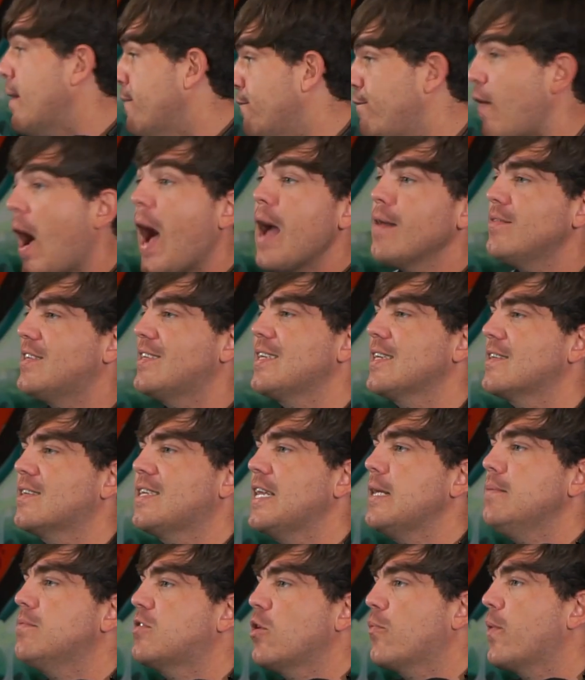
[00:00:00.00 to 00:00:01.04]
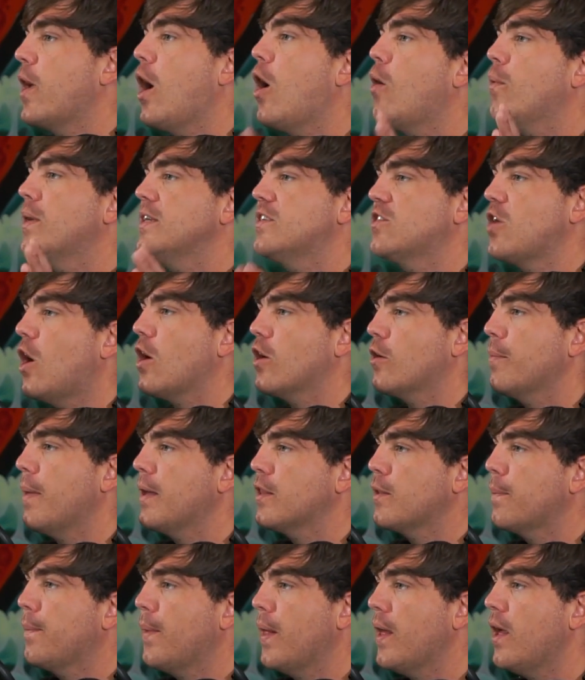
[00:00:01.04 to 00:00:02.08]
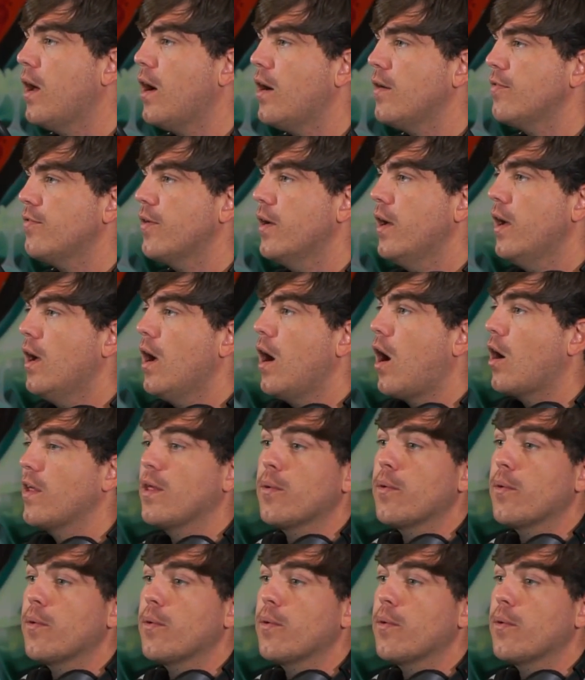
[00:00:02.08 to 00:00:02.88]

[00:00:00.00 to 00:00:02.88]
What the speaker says: 5-6 teams that we always talk about in the playoff, or that